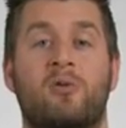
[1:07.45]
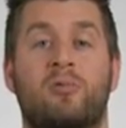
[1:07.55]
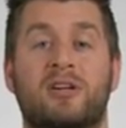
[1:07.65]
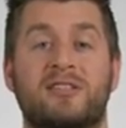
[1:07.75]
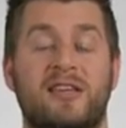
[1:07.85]

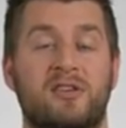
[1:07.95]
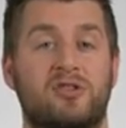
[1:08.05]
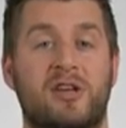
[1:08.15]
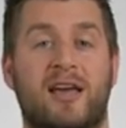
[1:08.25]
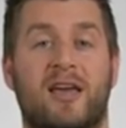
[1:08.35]
we'll continue
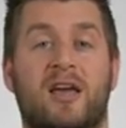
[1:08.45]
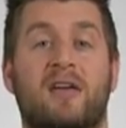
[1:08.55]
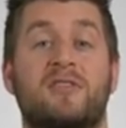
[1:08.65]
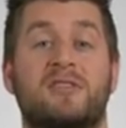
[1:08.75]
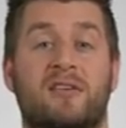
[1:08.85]
checking
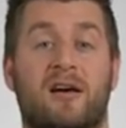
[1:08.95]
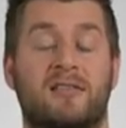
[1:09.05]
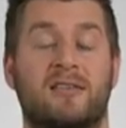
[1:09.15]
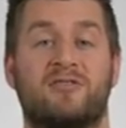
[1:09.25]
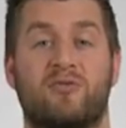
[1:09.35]
if your
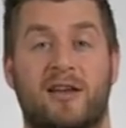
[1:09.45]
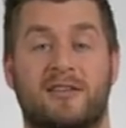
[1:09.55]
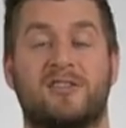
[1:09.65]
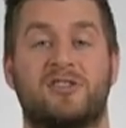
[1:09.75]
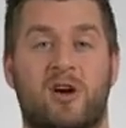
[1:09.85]
site is
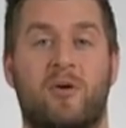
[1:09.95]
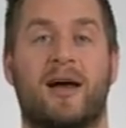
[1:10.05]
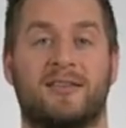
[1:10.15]
ready to show